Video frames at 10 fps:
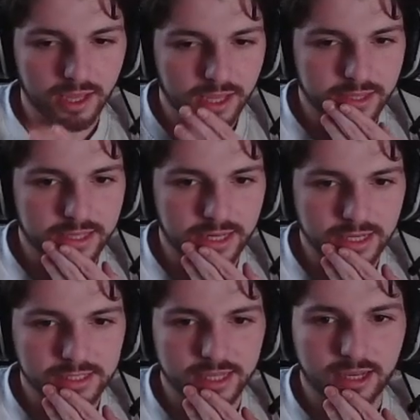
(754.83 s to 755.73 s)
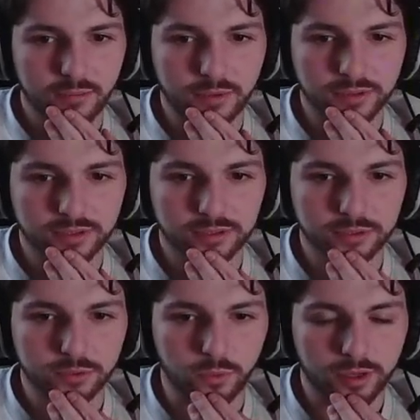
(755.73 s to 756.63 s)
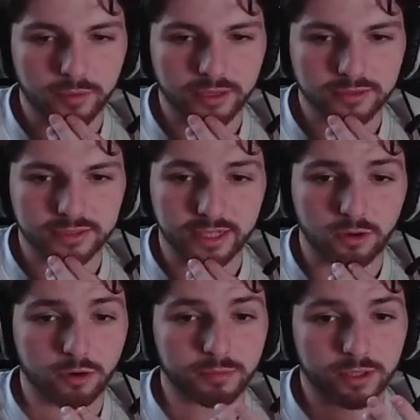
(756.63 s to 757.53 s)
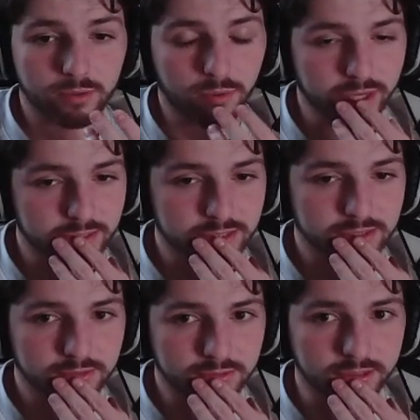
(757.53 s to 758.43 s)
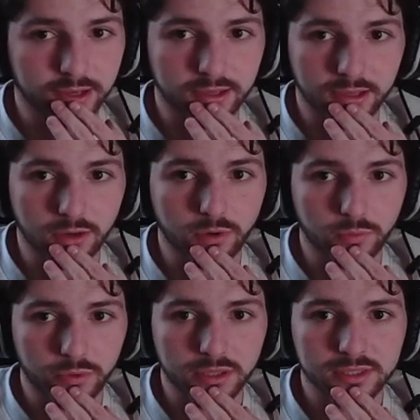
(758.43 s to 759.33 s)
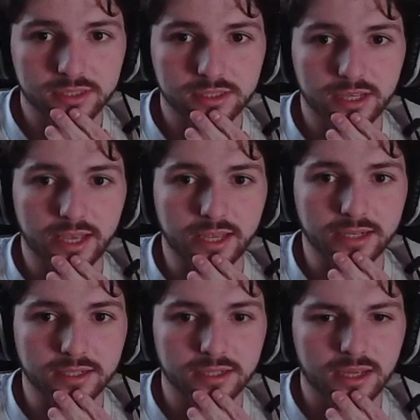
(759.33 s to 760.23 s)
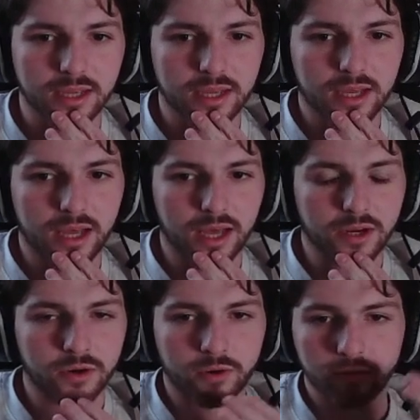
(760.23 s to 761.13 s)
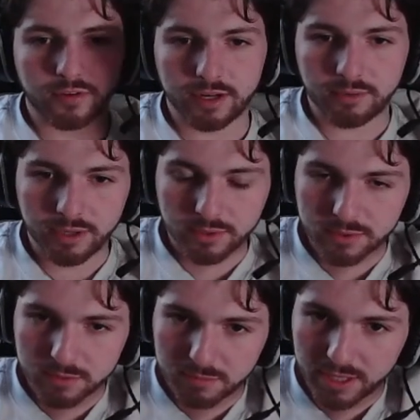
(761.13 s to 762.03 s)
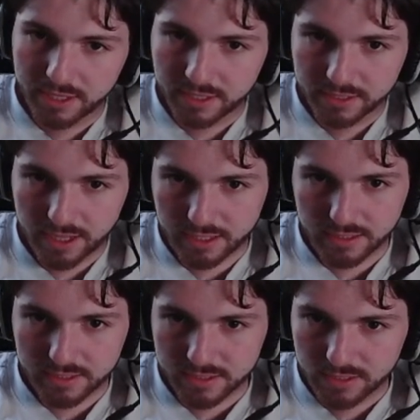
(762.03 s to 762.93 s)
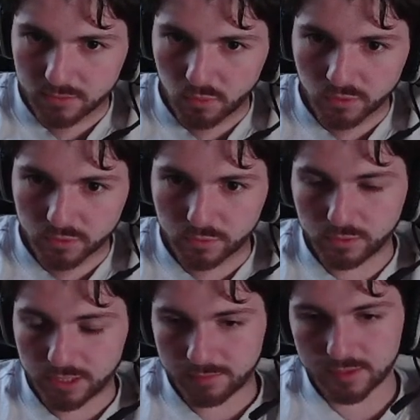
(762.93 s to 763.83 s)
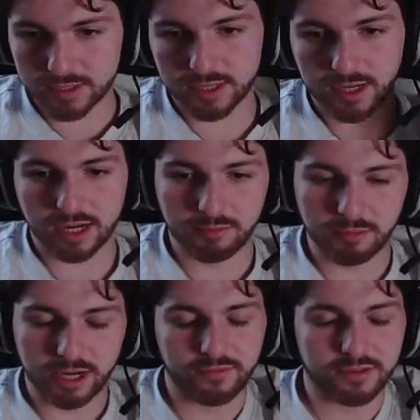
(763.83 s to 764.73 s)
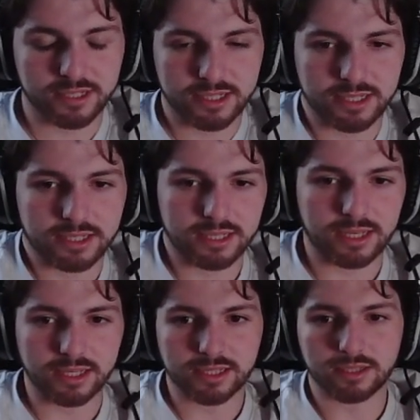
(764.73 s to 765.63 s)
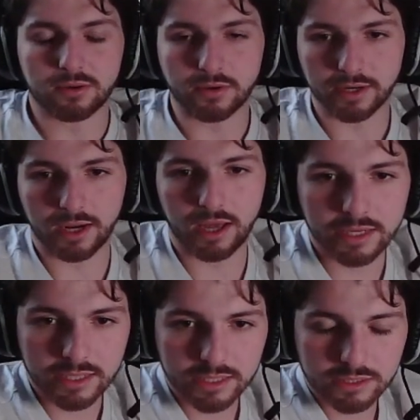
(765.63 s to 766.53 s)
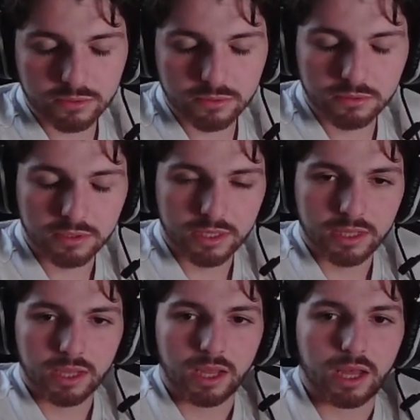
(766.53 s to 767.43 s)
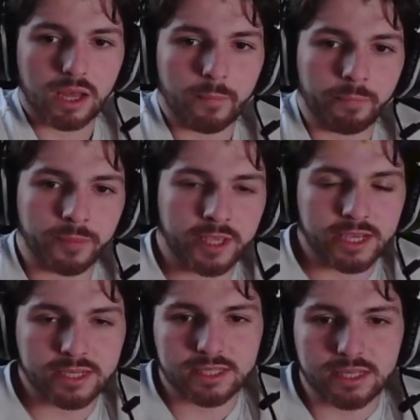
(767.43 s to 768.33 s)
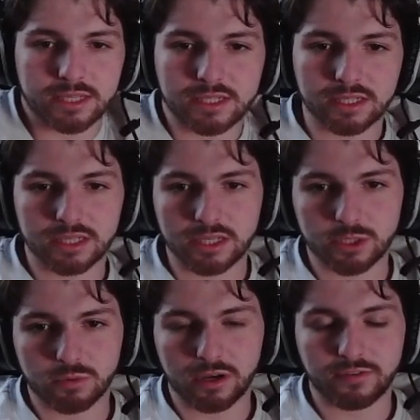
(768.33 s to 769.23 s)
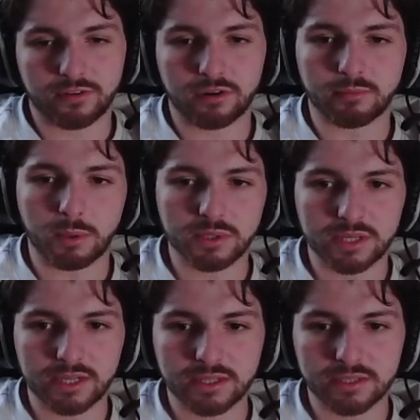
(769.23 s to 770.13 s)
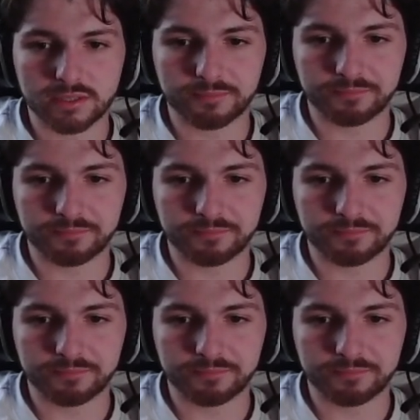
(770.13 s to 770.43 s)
The last deck I wanted to talk about that got me quite a lot of wins, and I don't know if anyone else was playing it. I did see it one or two times in ladder, but I haven't seen it online at all. Is this the Decidueye Pheromosa list?